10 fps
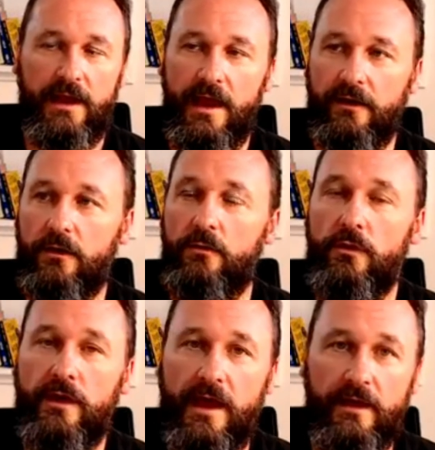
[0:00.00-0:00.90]
How did I
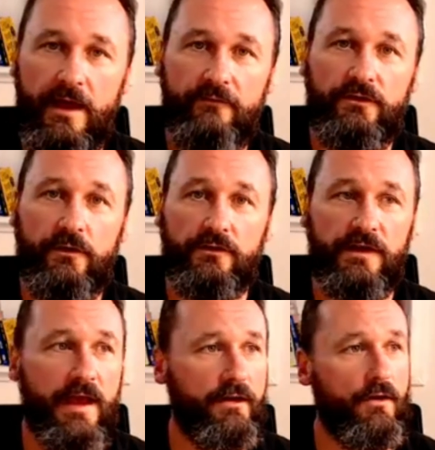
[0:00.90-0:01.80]
work out advertising?
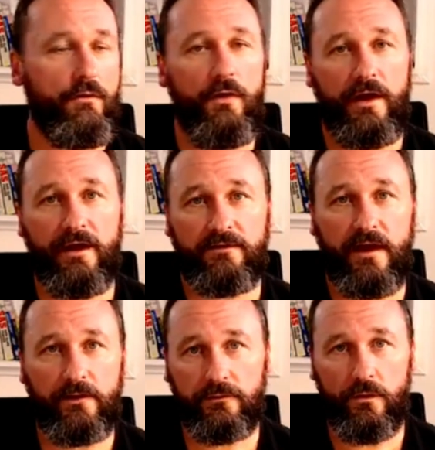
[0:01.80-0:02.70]
How did I work out
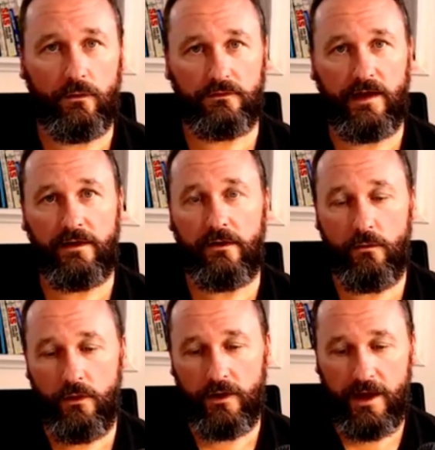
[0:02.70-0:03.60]
sales calls? How did I
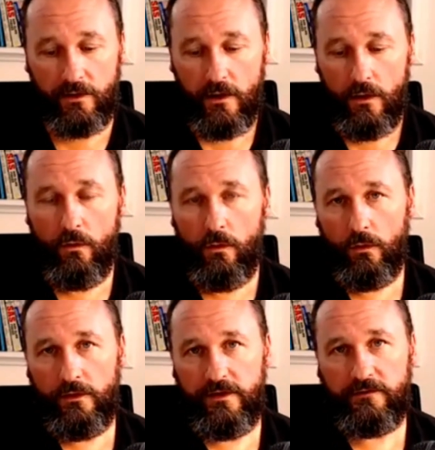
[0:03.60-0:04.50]
work out
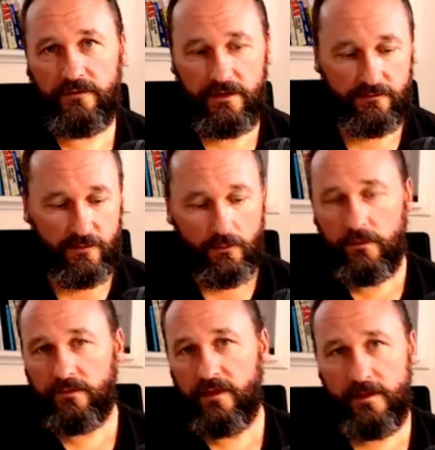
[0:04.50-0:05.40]
all of these things? And they're all
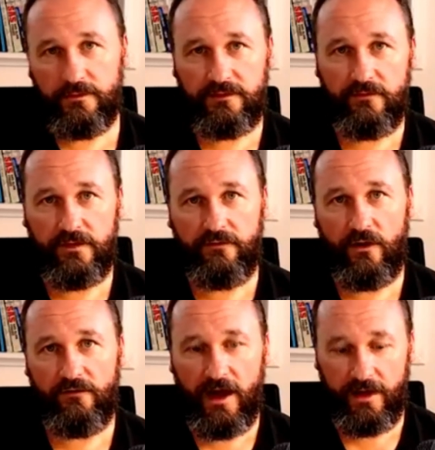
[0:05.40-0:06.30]
the same as
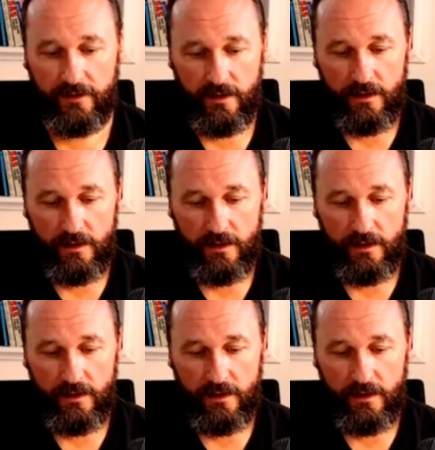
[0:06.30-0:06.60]
75 hard.